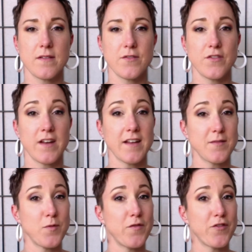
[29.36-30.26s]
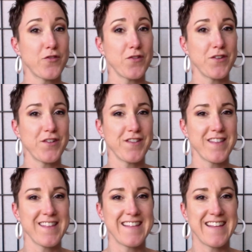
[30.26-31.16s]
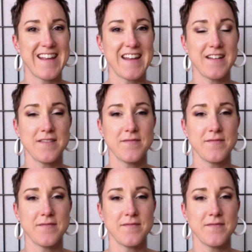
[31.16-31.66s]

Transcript: Try not to move your shoulders. In.